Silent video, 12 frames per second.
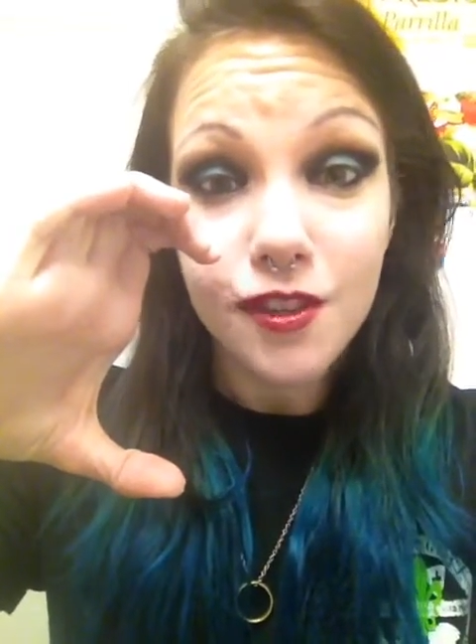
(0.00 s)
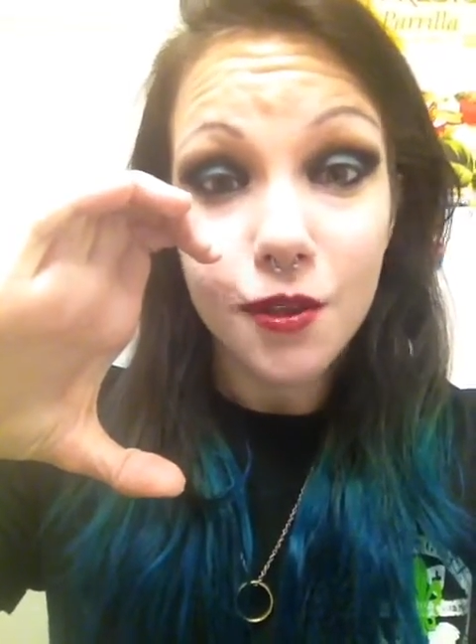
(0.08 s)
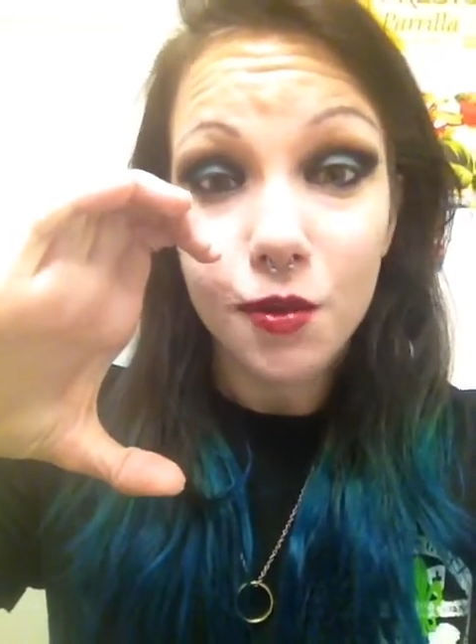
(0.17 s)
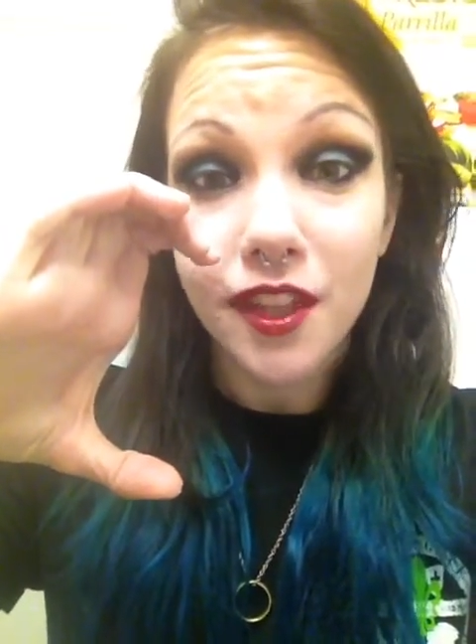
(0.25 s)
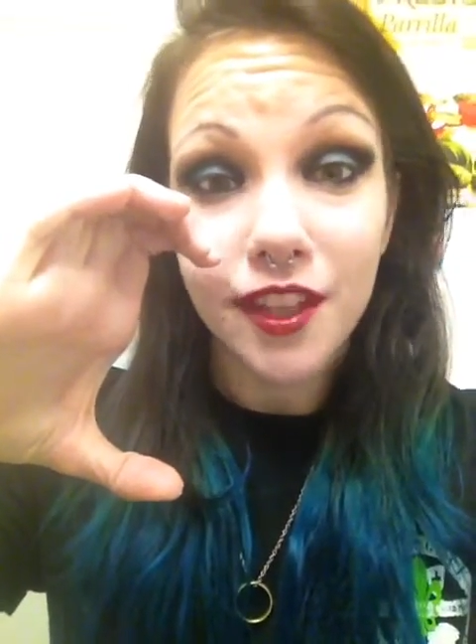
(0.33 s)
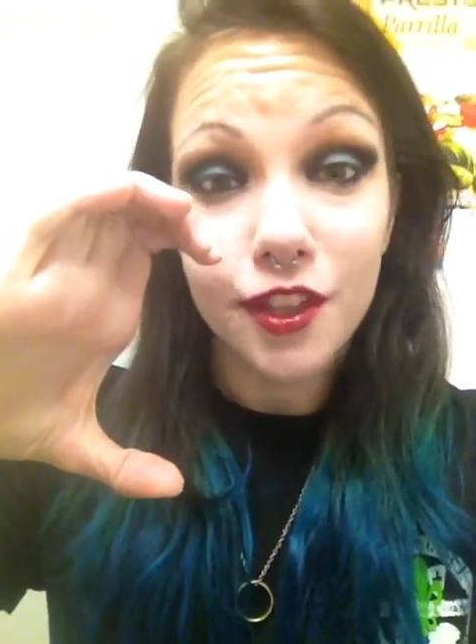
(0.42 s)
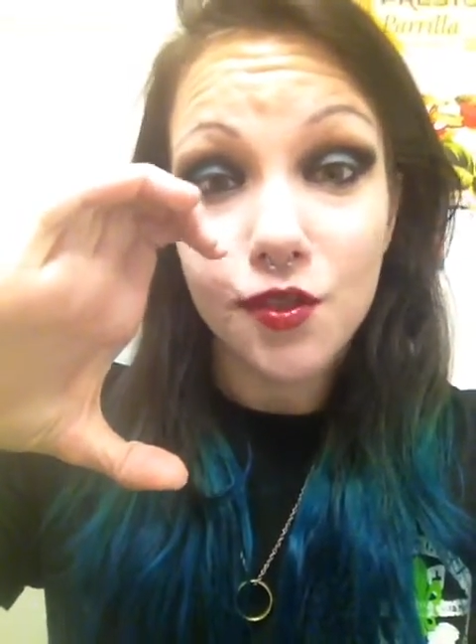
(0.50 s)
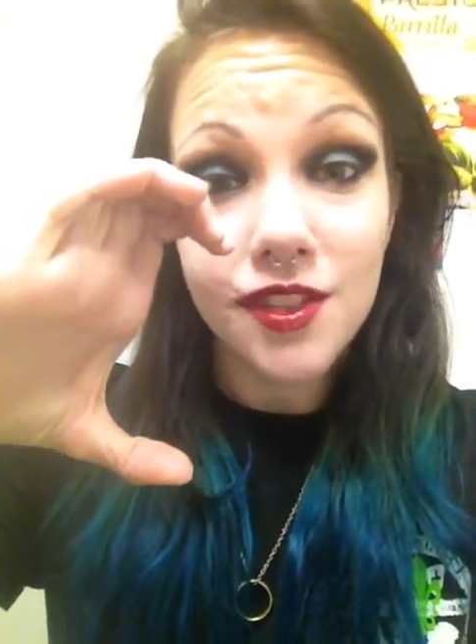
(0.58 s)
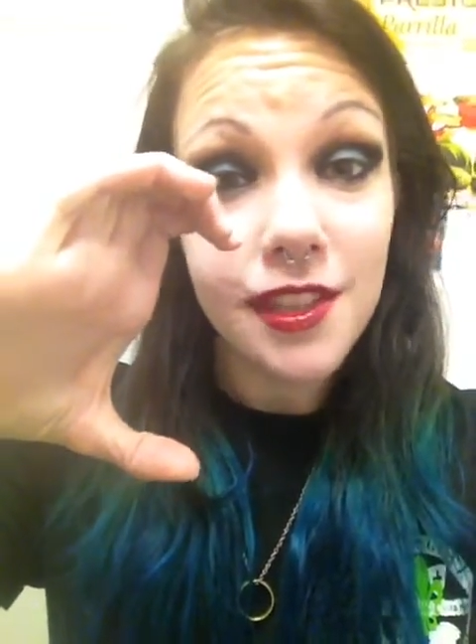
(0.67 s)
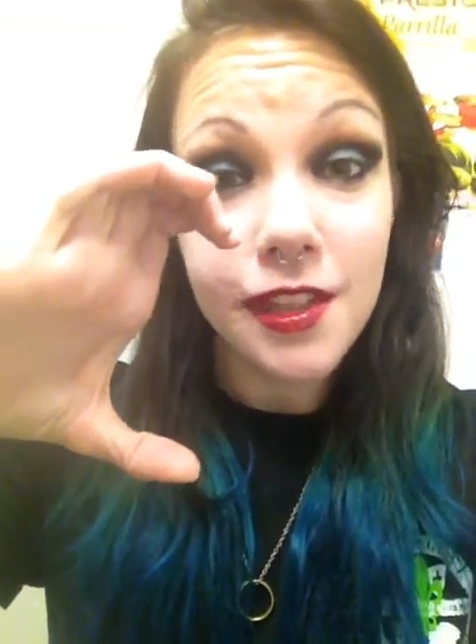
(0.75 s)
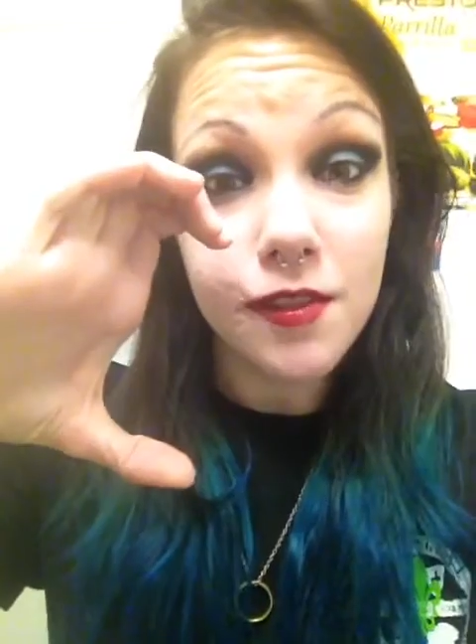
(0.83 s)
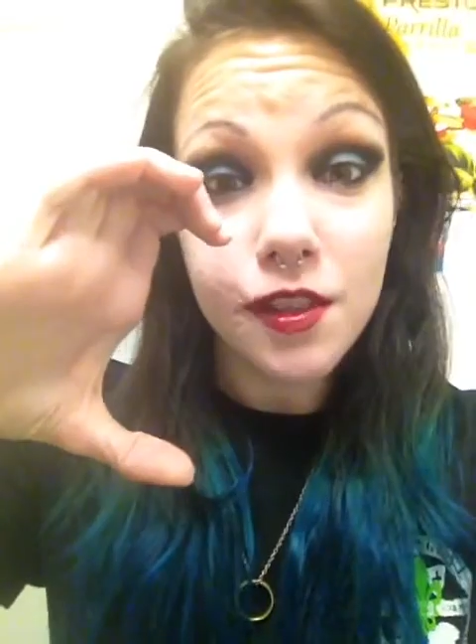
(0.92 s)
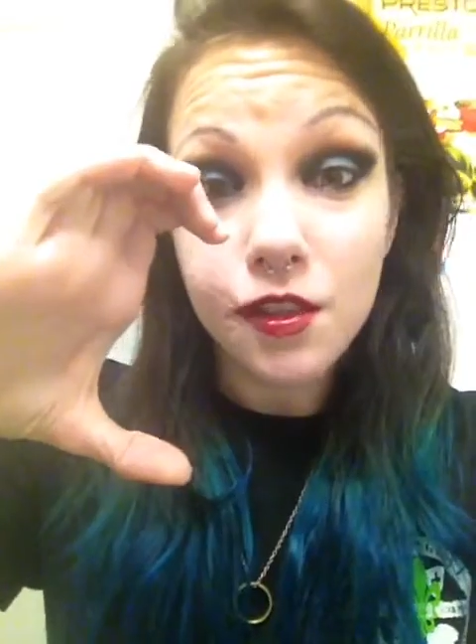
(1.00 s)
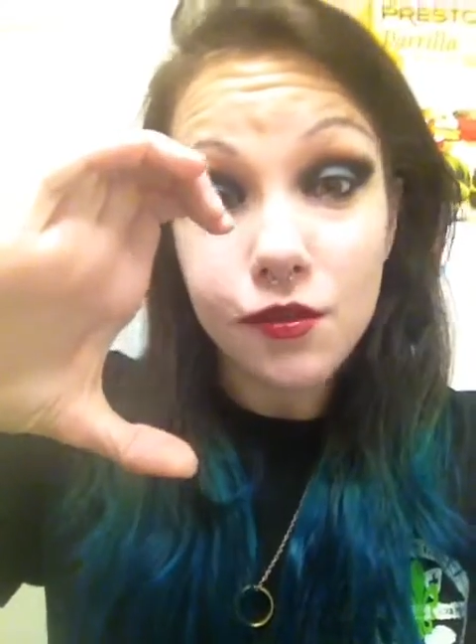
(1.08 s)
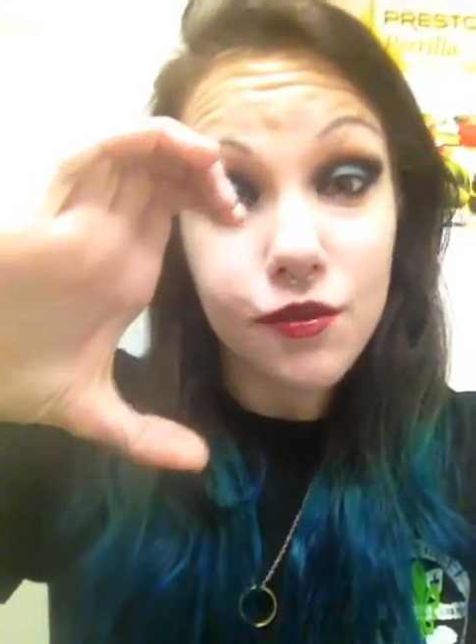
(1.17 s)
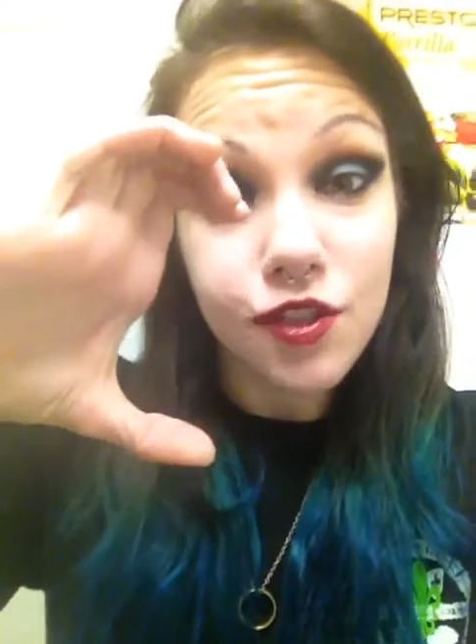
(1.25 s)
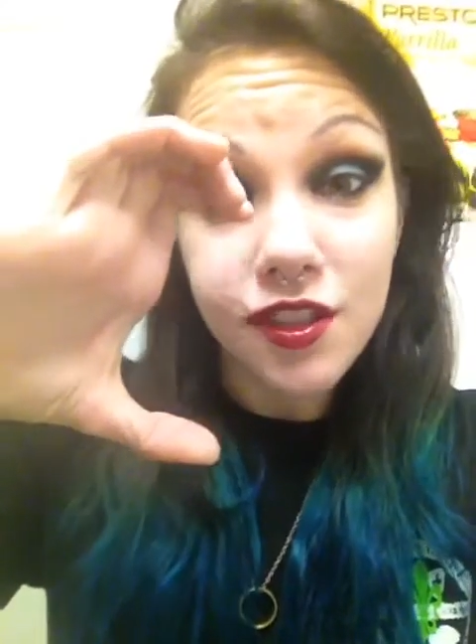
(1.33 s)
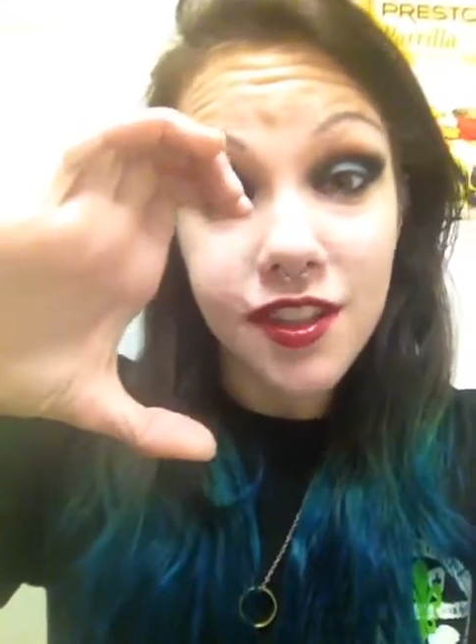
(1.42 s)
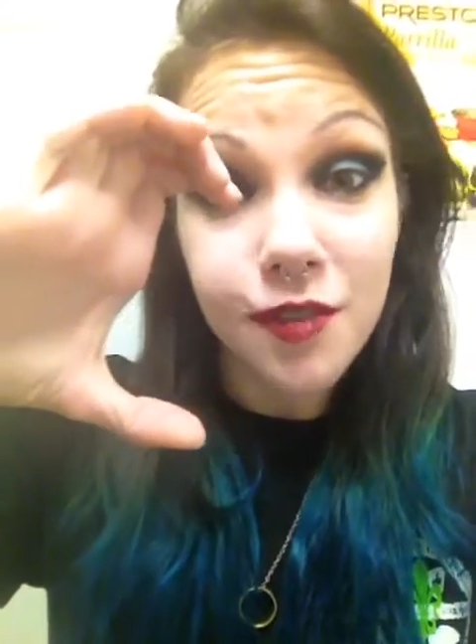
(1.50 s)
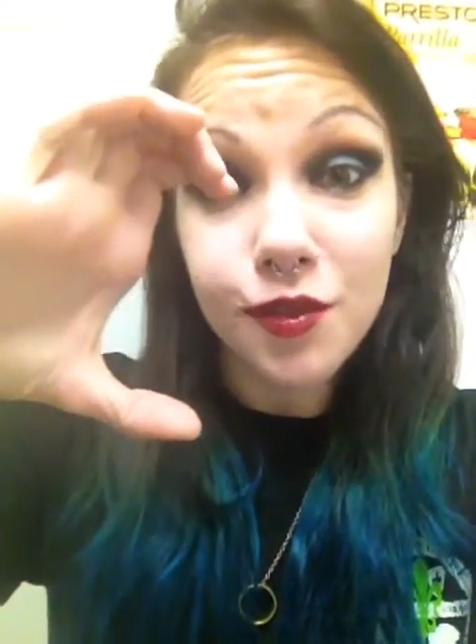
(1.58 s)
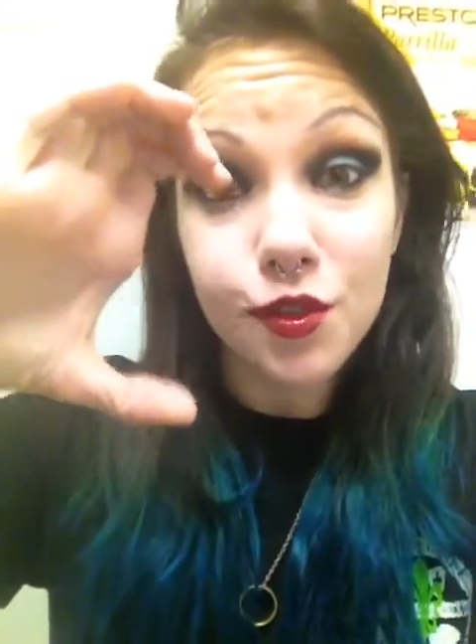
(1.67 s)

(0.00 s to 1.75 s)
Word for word: know that. You just have, just have to